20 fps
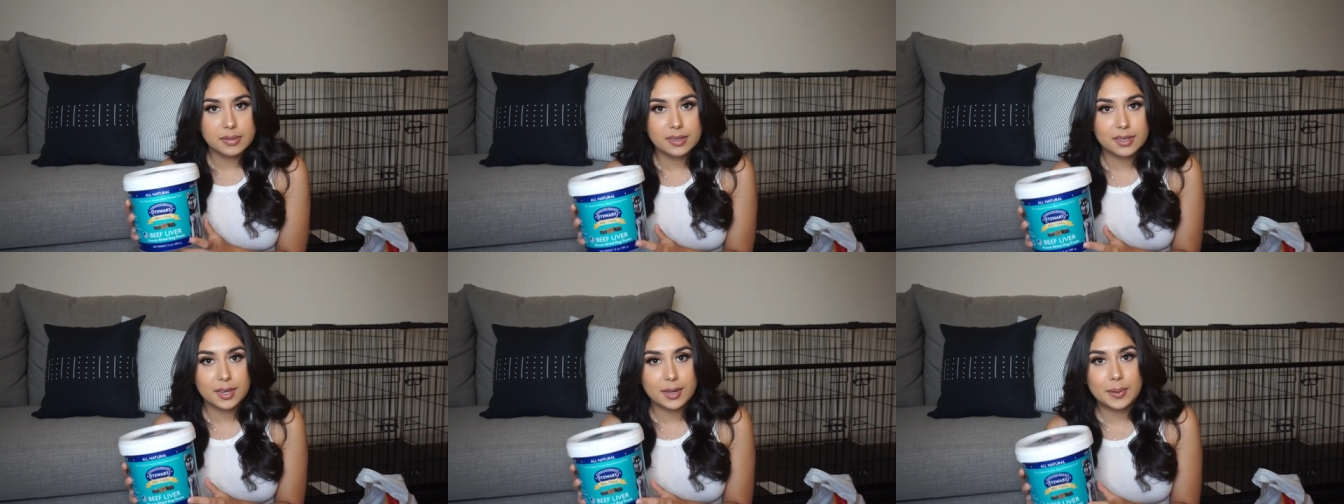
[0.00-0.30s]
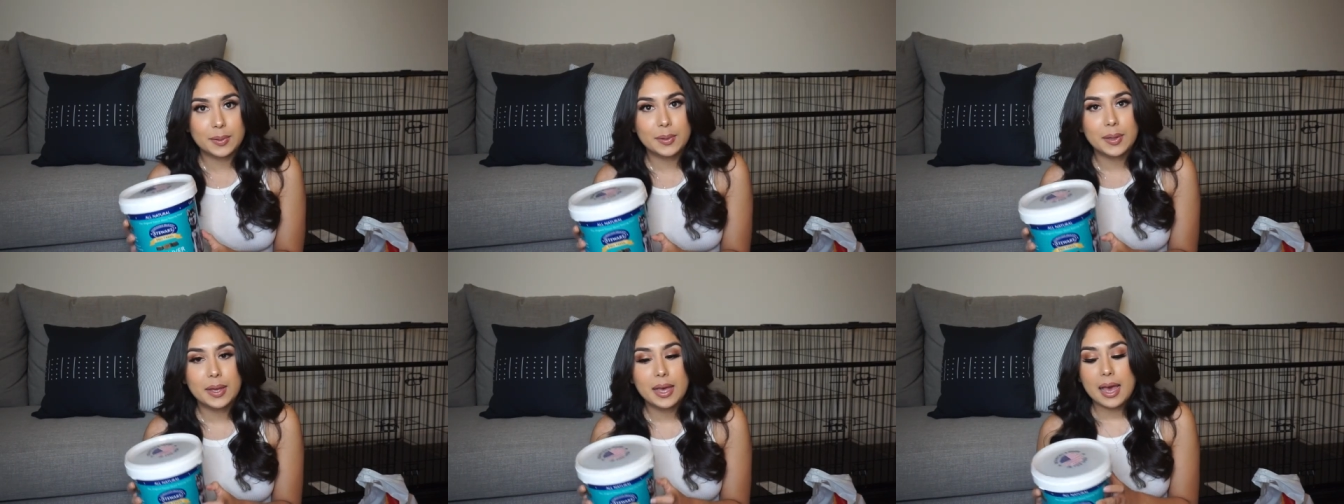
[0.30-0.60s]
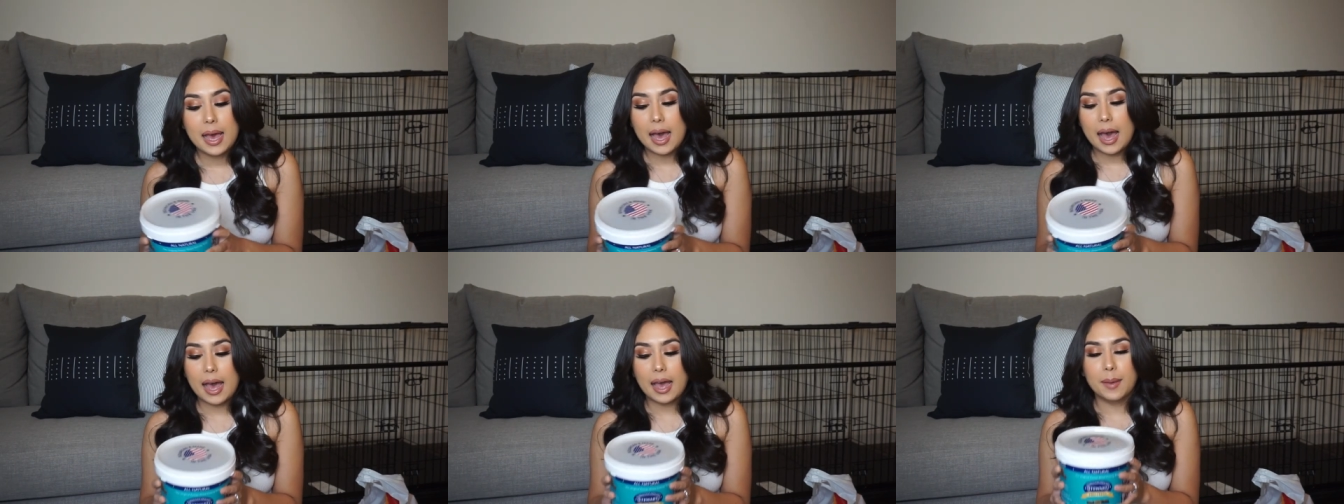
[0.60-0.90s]
So
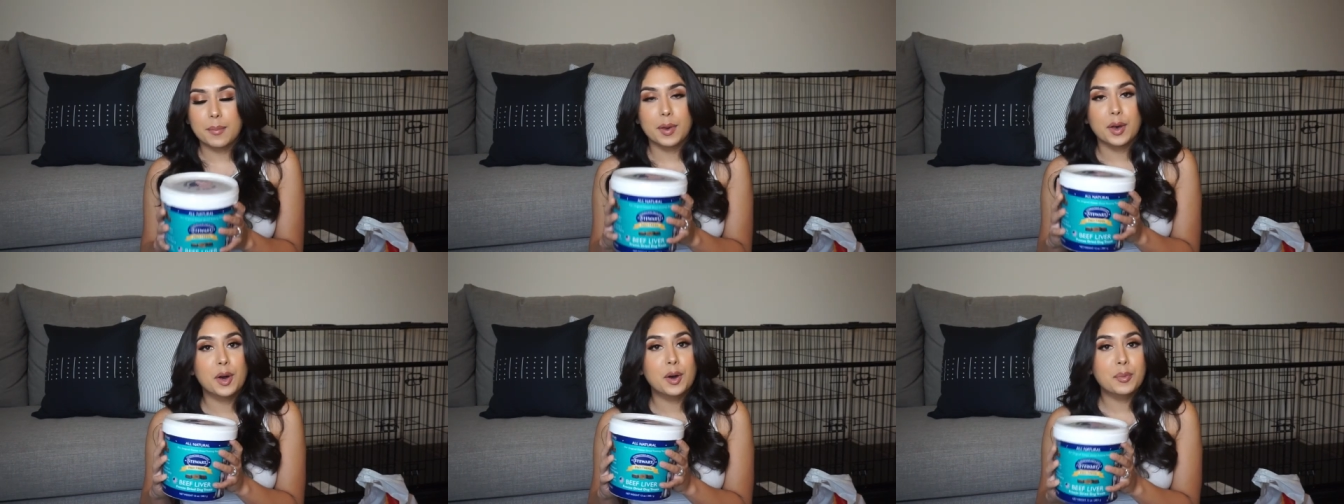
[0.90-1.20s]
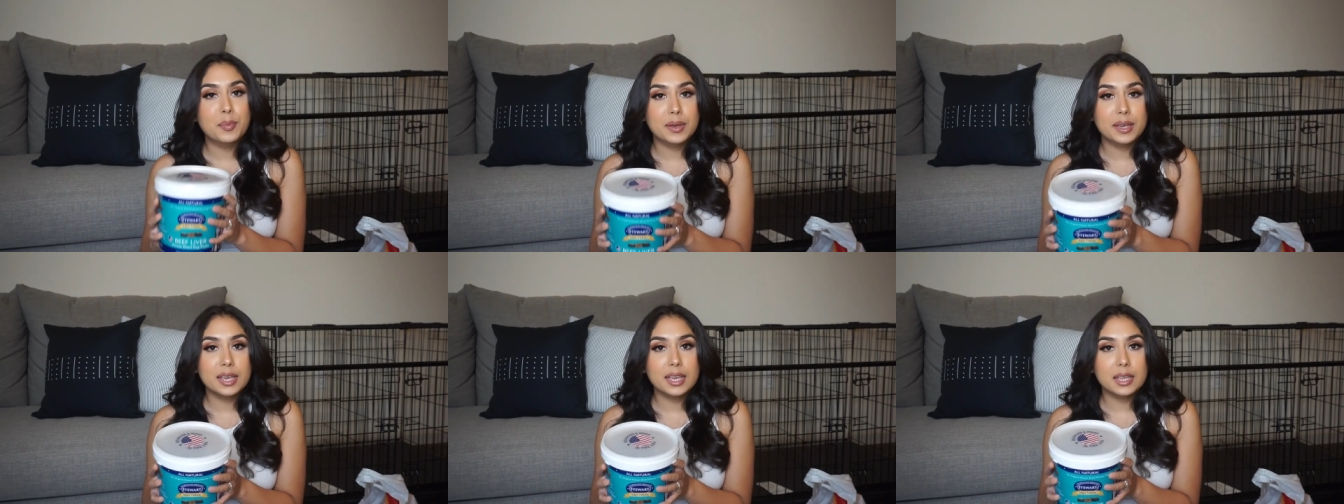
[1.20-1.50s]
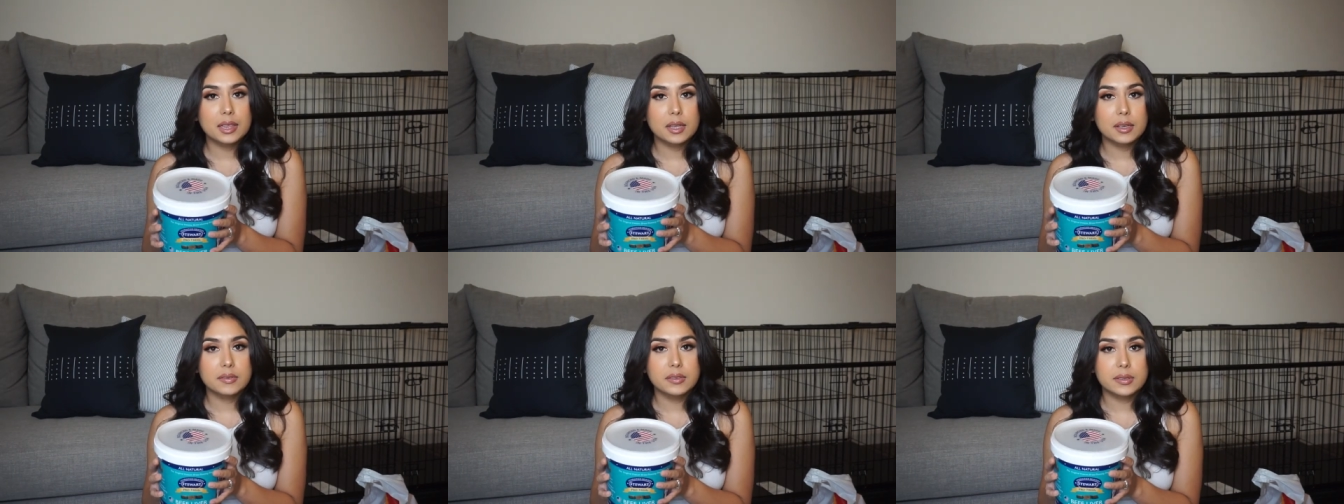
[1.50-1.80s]
I'm hoping
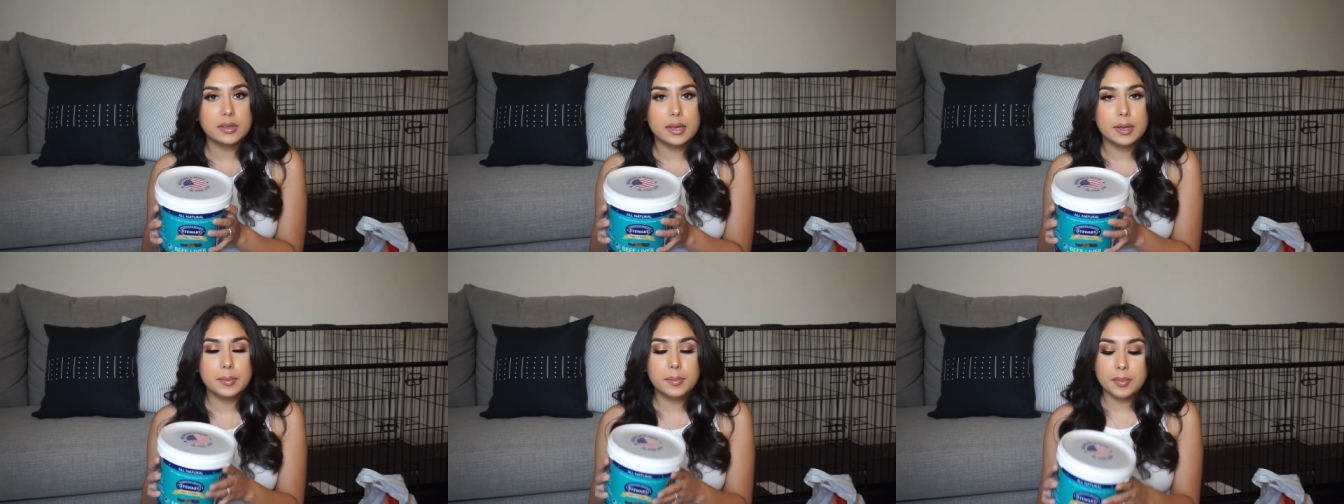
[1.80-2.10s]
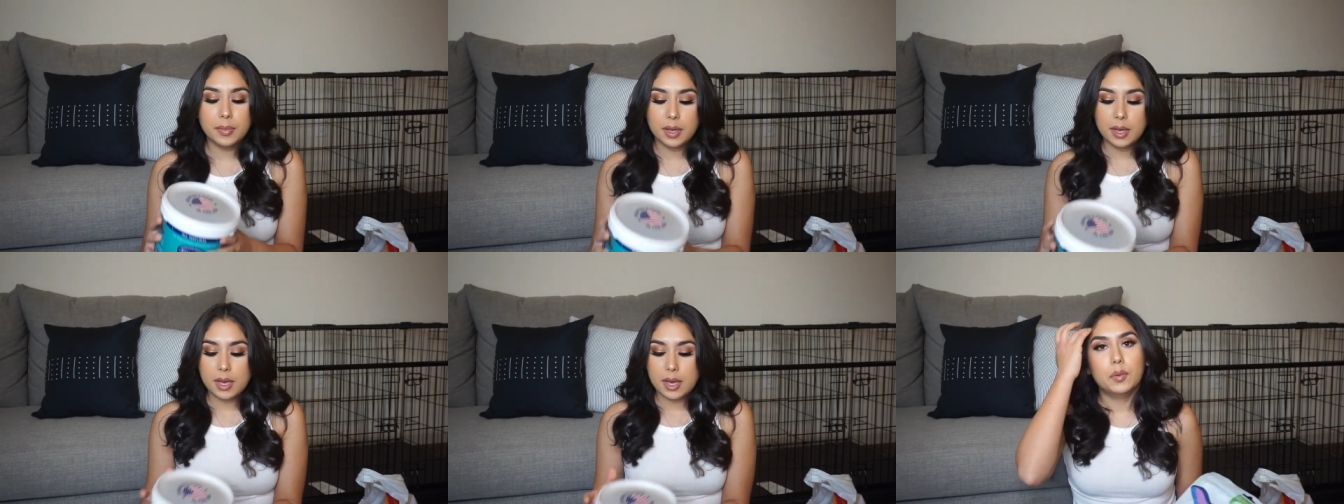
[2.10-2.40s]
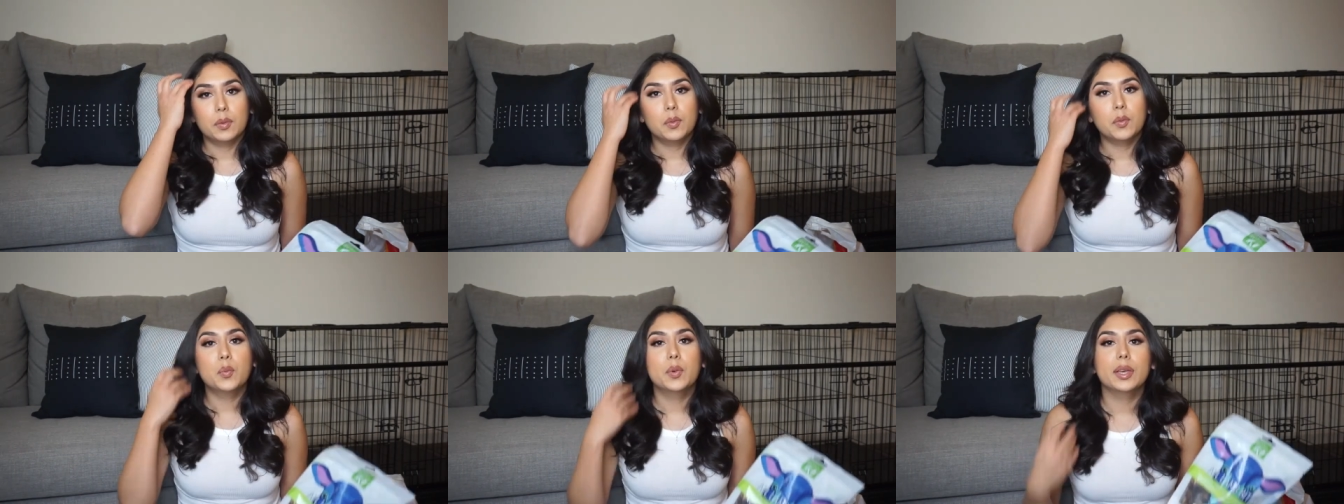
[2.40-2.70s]
he loves them.
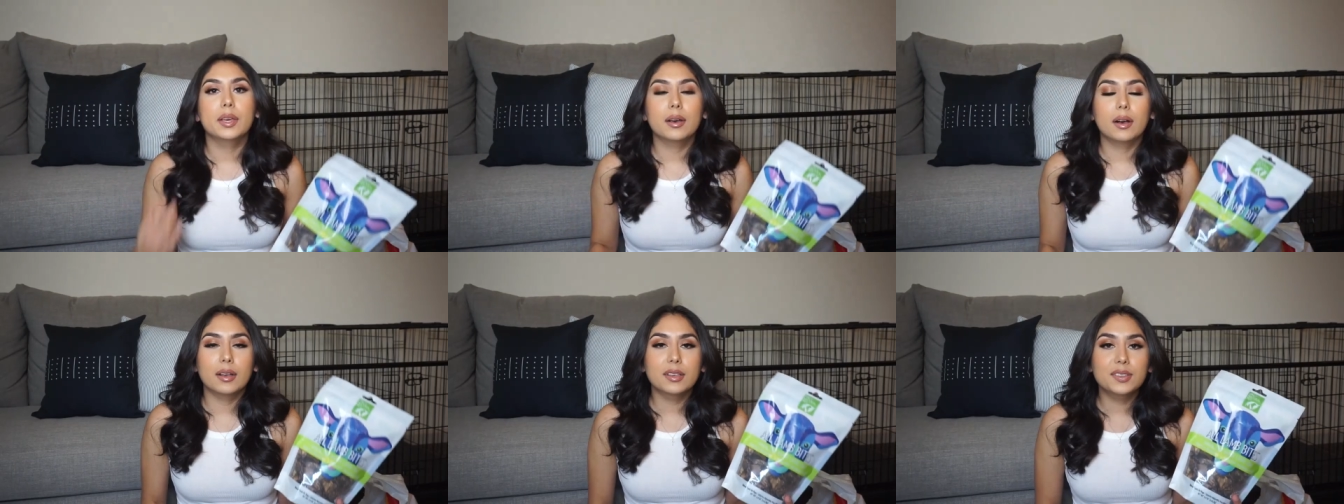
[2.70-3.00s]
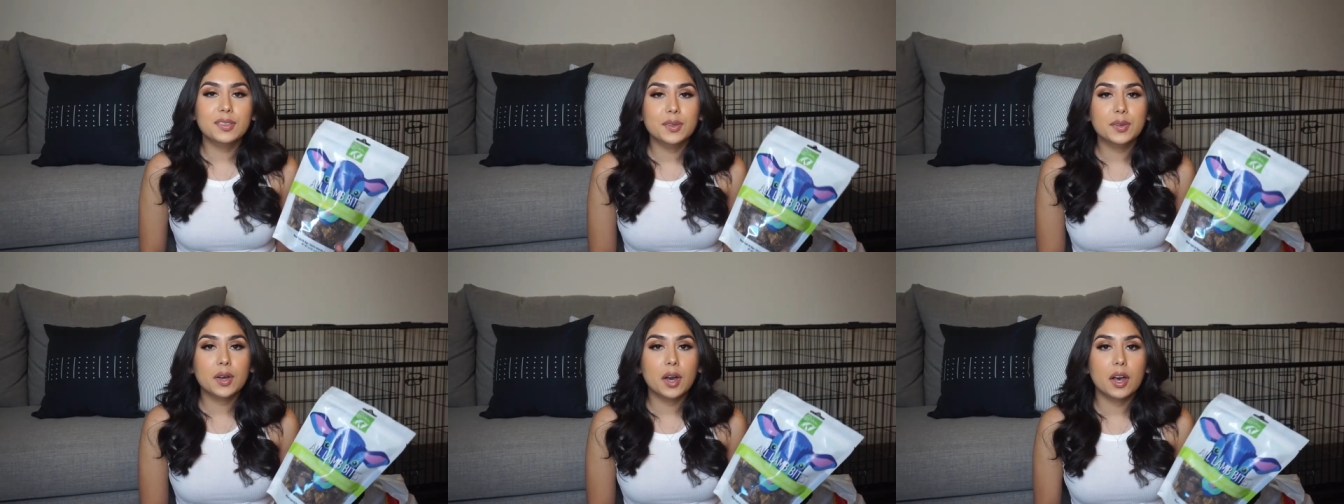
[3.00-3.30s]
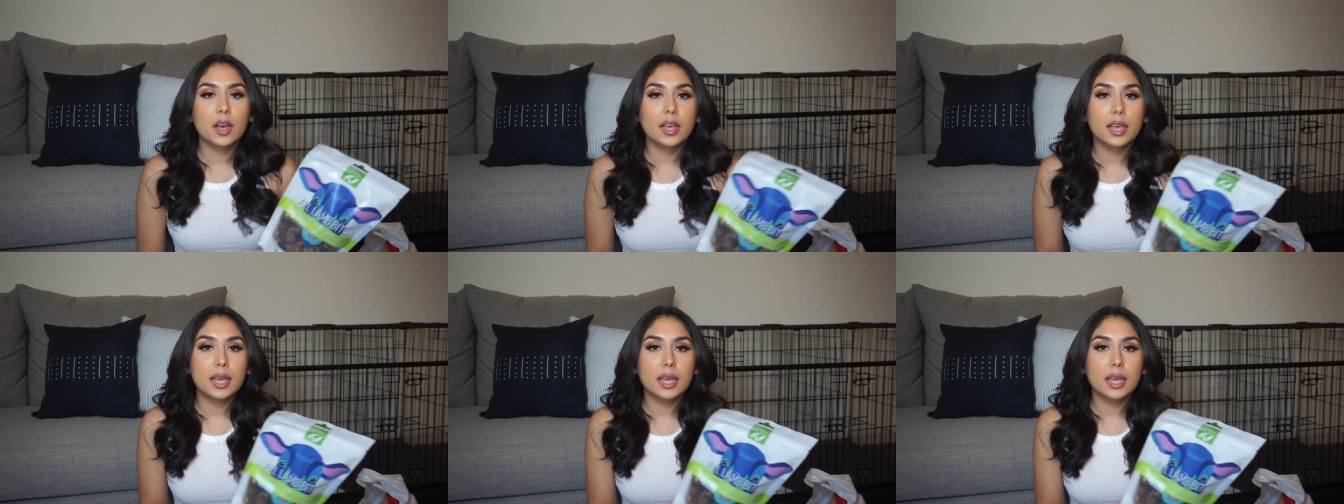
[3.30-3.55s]
We also got